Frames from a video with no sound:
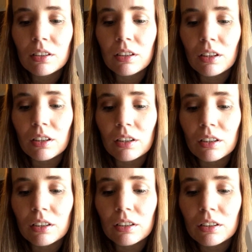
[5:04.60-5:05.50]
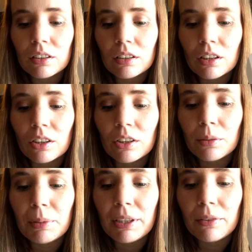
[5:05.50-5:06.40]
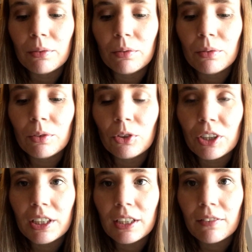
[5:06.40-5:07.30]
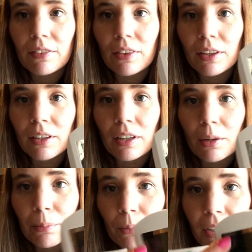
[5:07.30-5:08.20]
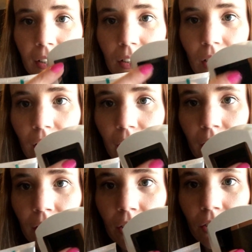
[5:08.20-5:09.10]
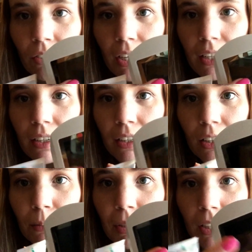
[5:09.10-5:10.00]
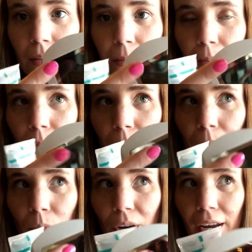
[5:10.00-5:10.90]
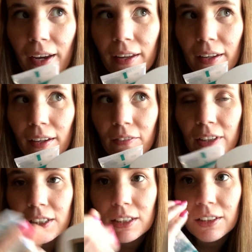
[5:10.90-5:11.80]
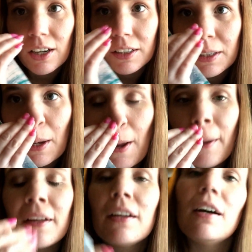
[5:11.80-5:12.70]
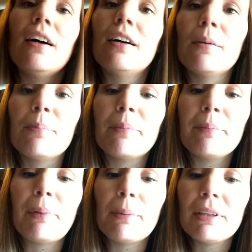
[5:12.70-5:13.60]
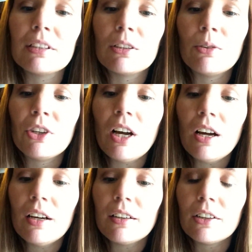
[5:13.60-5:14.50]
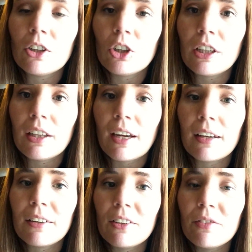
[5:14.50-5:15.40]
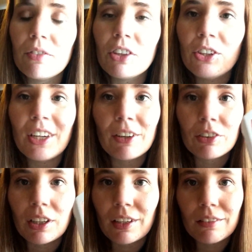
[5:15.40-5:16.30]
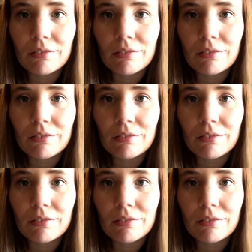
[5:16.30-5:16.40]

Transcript: the or it'll be green if the heart rate's at a good rate and it'll be red if it's not. Um, baby is so young and early that you can't really